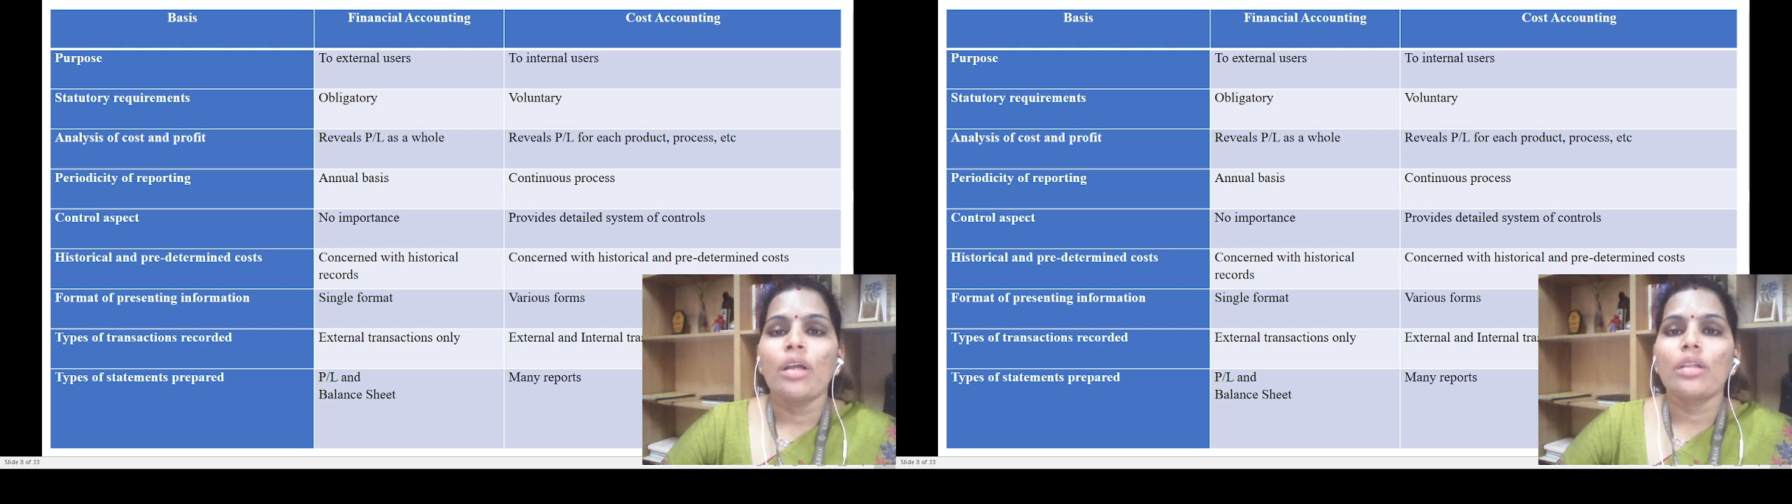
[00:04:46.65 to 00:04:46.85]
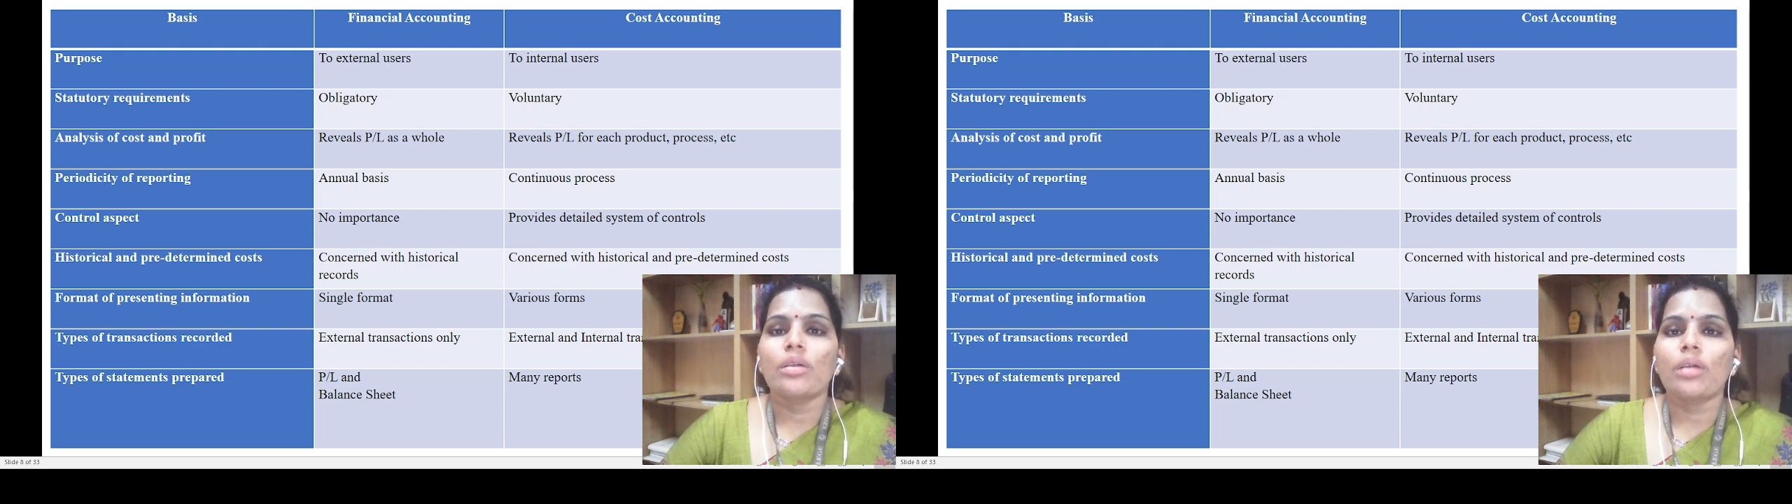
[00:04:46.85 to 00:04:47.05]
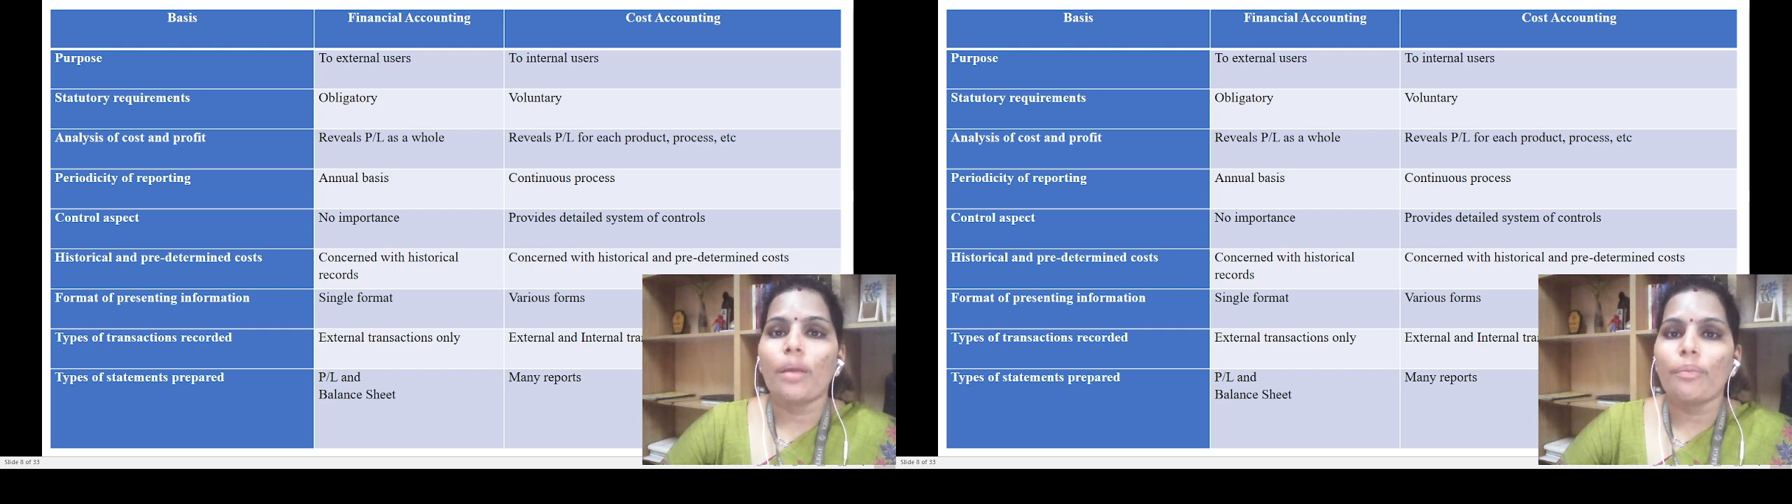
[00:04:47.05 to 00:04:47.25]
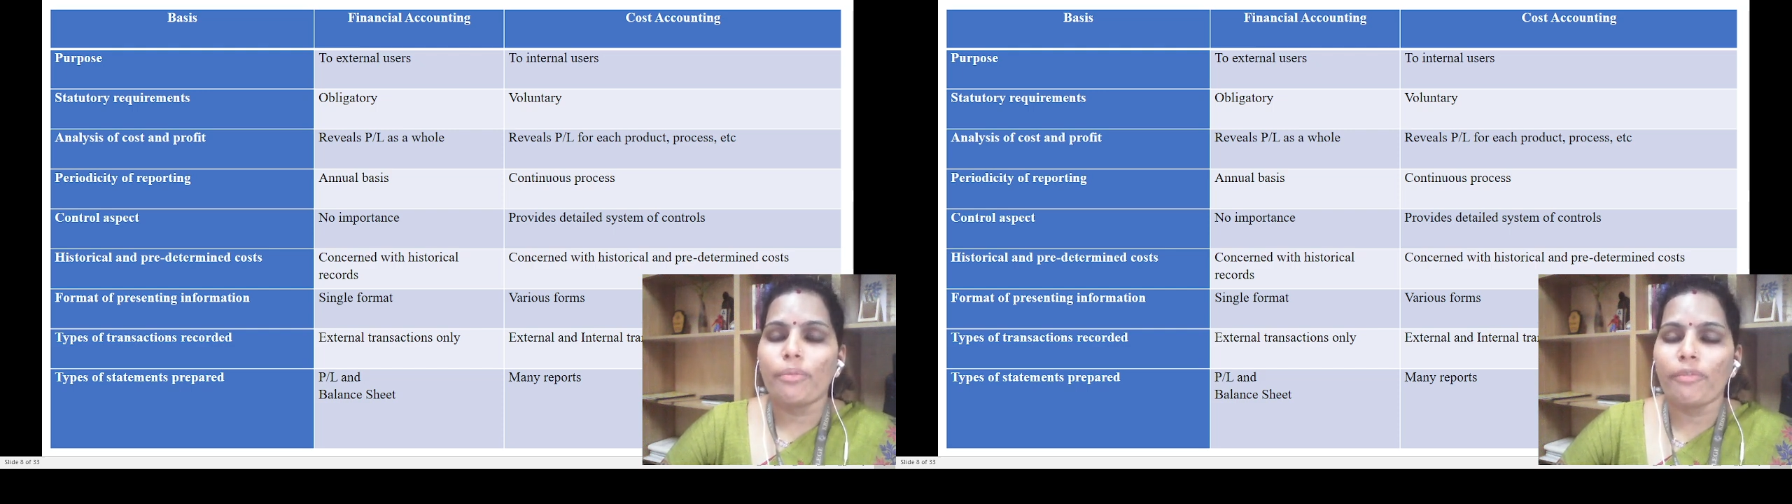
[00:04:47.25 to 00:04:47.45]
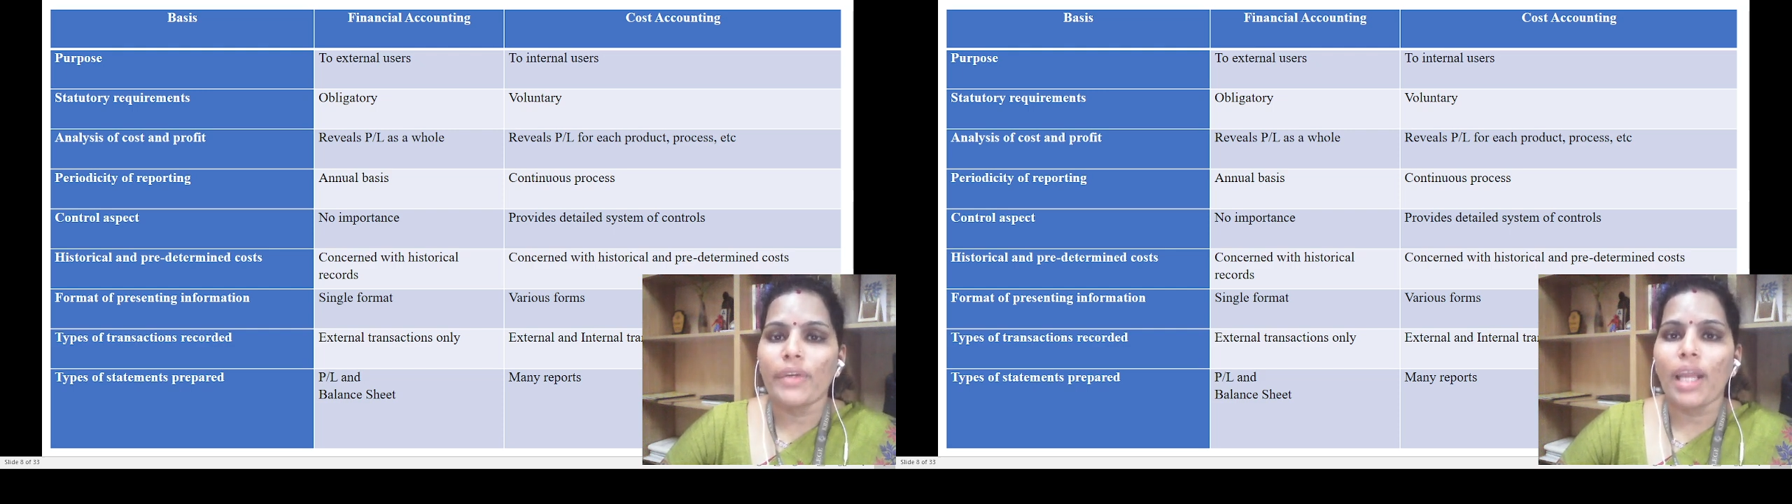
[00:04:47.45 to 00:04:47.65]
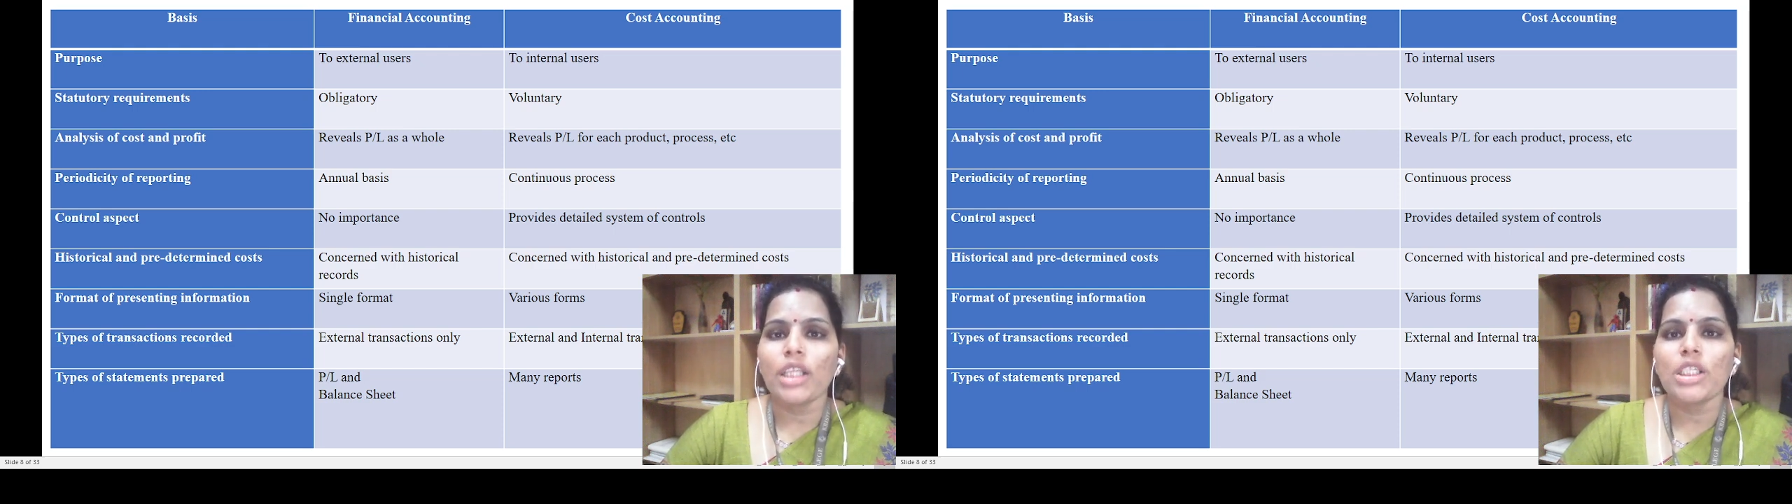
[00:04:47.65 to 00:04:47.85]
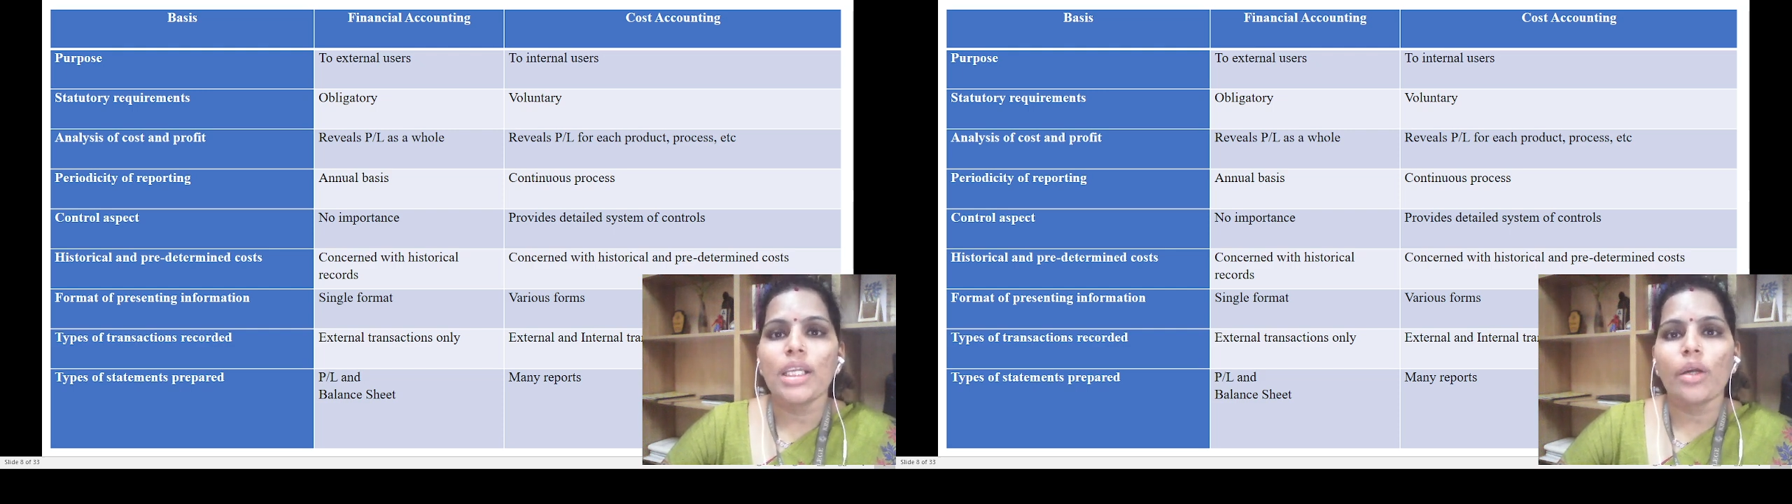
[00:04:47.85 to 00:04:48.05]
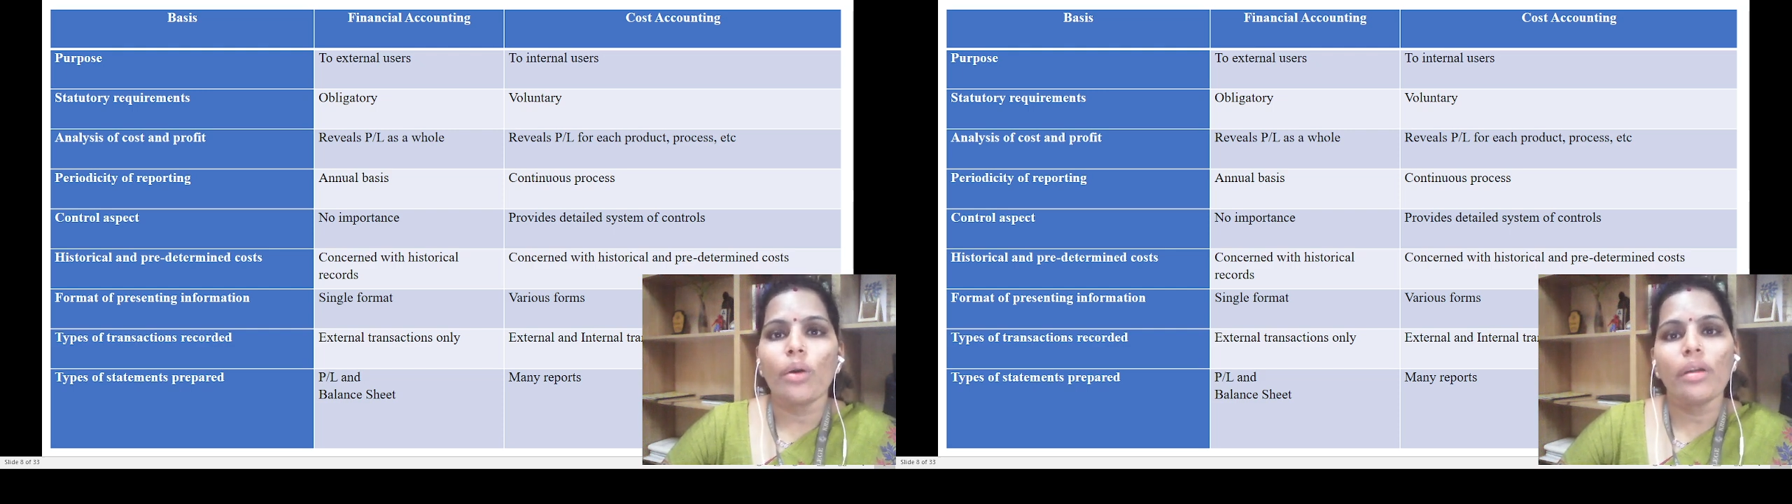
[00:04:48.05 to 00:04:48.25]
The financial
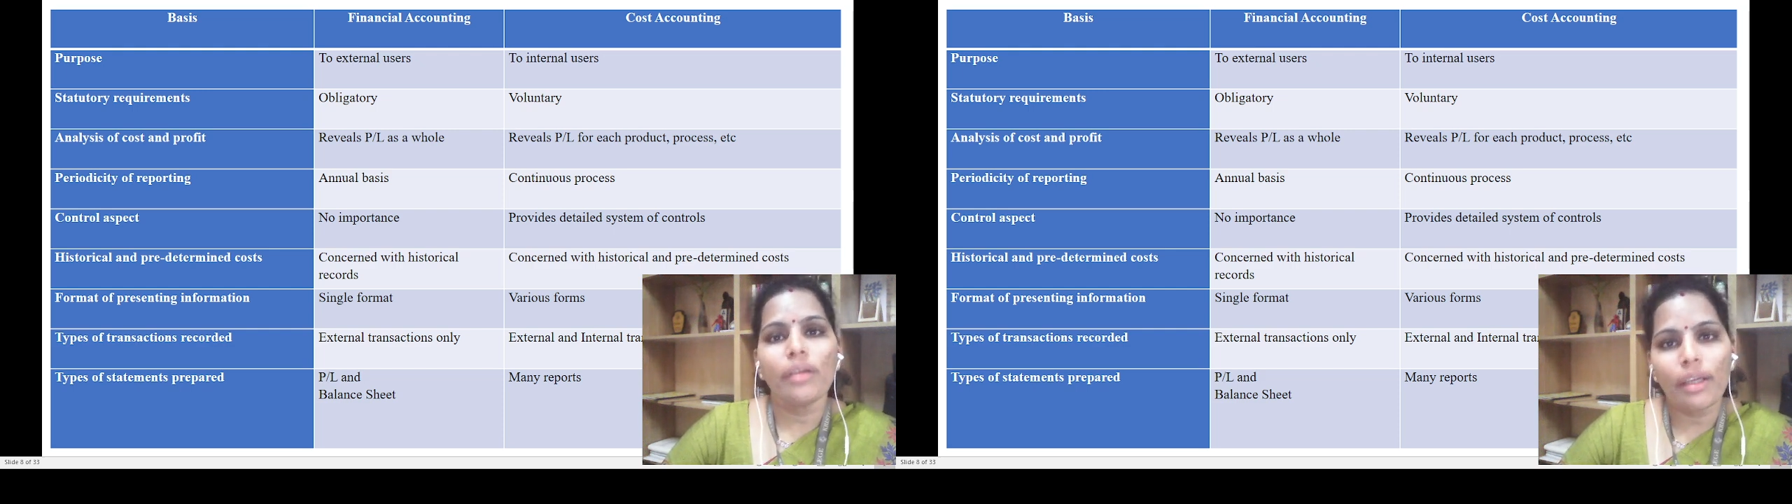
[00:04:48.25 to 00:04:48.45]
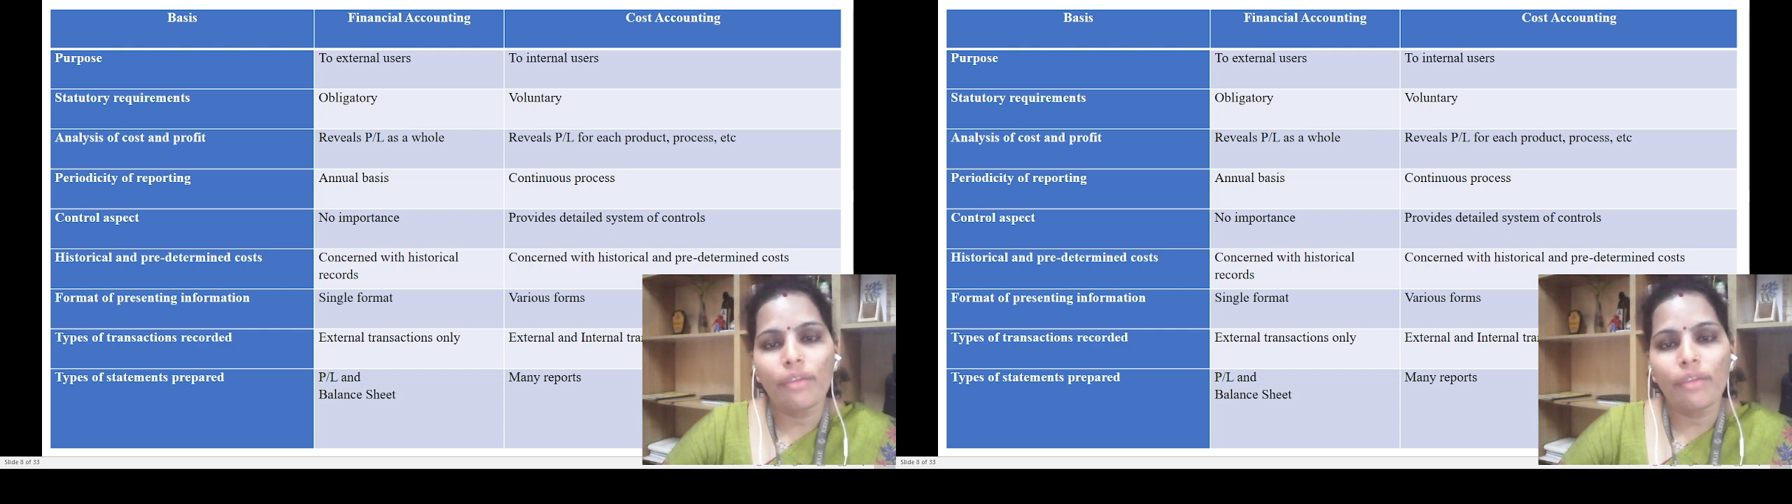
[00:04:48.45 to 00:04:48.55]
accounting,